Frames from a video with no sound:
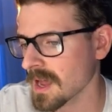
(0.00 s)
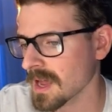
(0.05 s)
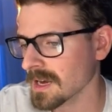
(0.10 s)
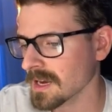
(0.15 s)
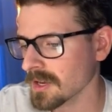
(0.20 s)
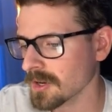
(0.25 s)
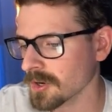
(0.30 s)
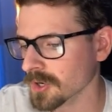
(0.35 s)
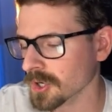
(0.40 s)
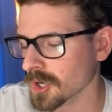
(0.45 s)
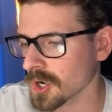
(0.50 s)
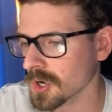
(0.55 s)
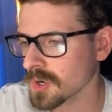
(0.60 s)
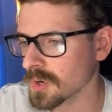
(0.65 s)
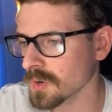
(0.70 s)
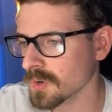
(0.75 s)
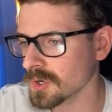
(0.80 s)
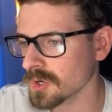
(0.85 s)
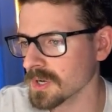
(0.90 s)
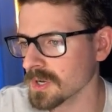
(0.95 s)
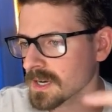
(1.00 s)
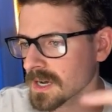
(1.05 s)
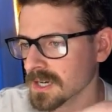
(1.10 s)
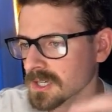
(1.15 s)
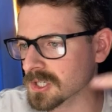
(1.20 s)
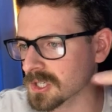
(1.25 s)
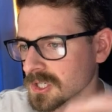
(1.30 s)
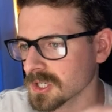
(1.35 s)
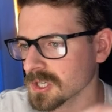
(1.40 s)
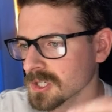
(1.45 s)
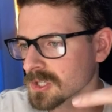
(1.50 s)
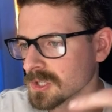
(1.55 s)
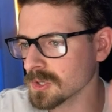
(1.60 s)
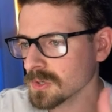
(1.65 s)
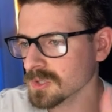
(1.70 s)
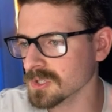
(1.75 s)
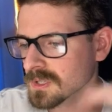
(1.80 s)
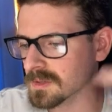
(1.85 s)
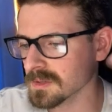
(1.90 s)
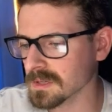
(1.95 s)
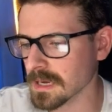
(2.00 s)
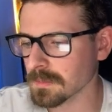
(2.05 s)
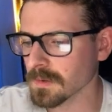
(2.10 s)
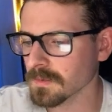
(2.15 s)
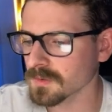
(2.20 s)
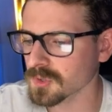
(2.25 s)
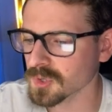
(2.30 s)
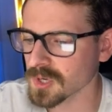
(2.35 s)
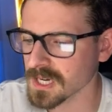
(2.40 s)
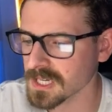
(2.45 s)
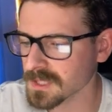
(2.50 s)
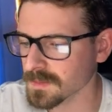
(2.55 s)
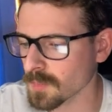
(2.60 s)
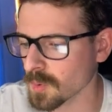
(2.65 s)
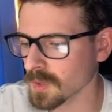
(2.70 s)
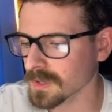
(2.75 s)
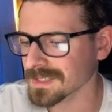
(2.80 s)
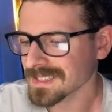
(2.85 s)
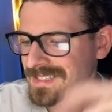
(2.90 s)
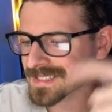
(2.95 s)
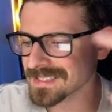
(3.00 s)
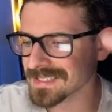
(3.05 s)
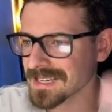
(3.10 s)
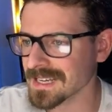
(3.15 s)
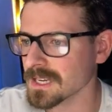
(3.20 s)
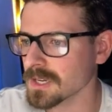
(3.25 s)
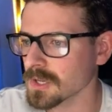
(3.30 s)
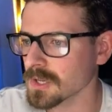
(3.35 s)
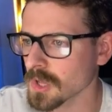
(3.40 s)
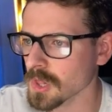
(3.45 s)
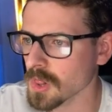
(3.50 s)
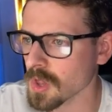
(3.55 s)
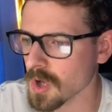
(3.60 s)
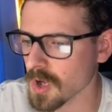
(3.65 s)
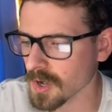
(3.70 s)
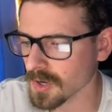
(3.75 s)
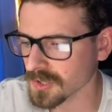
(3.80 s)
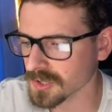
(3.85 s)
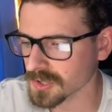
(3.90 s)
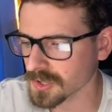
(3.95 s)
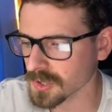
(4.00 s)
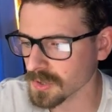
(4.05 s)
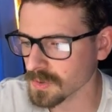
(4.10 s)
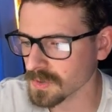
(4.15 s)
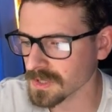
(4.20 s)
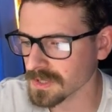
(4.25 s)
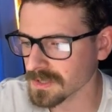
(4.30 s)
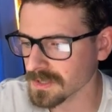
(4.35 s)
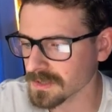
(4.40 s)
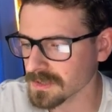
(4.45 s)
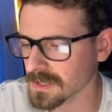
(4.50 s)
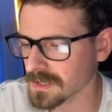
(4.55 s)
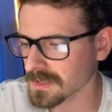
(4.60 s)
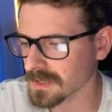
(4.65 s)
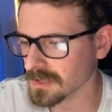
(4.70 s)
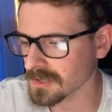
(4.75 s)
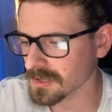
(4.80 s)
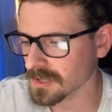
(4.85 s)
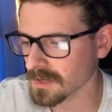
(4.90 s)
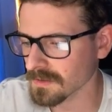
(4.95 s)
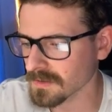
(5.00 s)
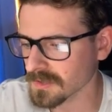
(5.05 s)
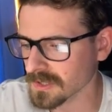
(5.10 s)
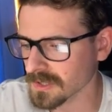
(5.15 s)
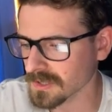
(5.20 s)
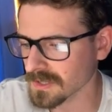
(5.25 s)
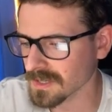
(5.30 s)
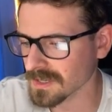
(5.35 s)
And in your code, you can actually just use some type of transport to send the logs to these existing services.